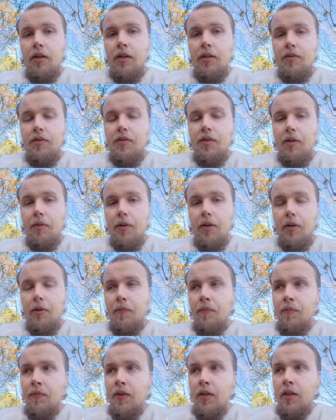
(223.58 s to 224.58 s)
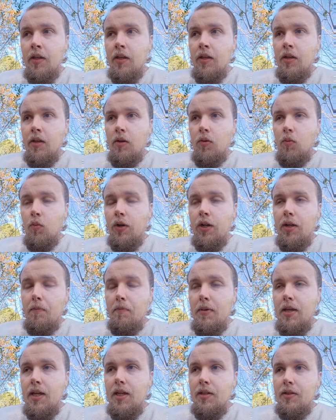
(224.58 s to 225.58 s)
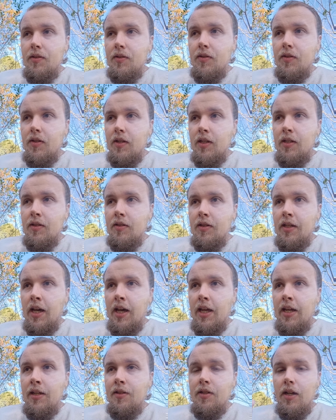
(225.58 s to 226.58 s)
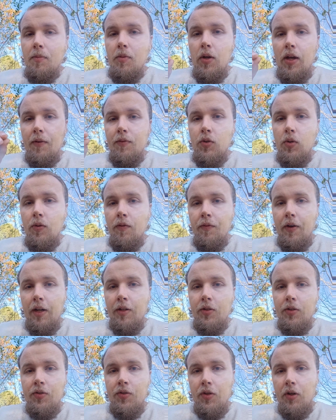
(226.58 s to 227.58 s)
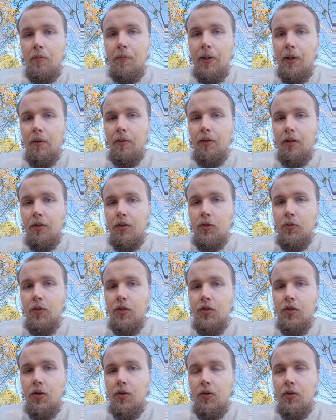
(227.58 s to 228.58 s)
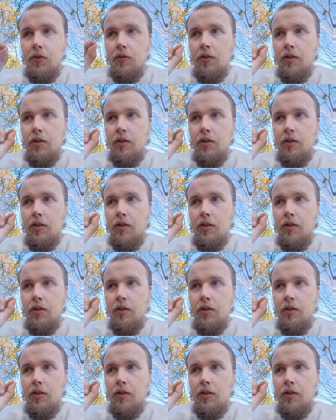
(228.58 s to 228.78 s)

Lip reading: 0, what it means is that anytime you have two vectors that are parallel to each other,